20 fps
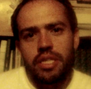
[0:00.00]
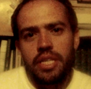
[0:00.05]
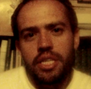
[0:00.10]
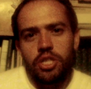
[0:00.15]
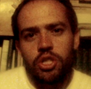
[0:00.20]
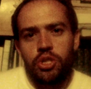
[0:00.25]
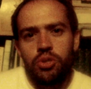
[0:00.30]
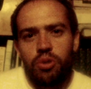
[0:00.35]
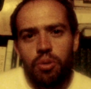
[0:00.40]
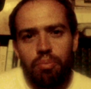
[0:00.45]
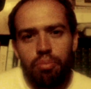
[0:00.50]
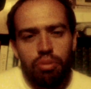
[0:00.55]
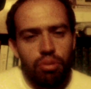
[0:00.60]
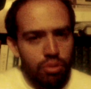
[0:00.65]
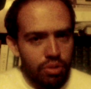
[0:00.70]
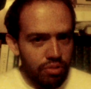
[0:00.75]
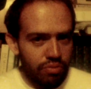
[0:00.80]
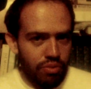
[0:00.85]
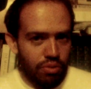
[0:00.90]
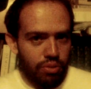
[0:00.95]
gets you
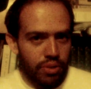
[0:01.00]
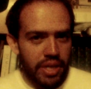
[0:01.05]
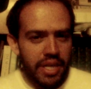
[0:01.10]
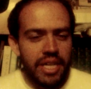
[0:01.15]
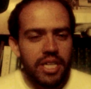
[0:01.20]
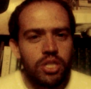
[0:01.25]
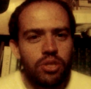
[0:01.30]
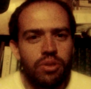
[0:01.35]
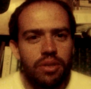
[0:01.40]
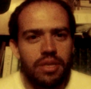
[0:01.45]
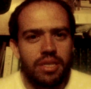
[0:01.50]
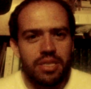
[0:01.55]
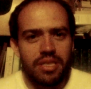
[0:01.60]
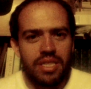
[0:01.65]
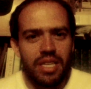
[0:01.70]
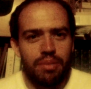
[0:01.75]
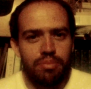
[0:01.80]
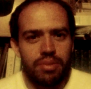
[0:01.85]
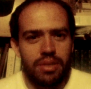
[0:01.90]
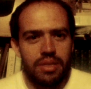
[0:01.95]
approval, it gets you
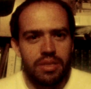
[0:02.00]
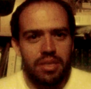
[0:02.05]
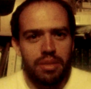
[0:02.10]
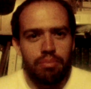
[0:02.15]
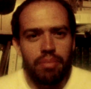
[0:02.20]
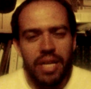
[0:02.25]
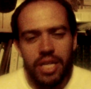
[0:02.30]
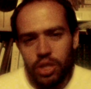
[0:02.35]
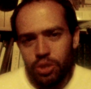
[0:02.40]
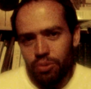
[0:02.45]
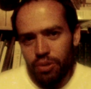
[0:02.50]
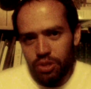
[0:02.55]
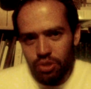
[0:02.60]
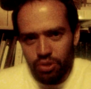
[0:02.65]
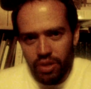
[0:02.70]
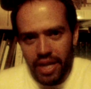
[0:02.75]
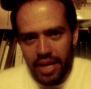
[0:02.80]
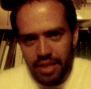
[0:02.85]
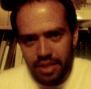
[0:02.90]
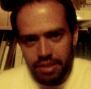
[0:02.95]
acceptance, it makes you
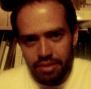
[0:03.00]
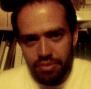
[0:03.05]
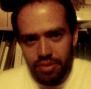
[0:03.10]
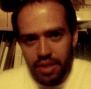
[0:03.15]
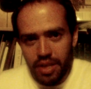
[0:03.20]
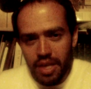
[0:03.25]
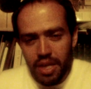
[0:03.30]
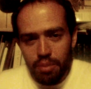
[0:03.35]
attractive.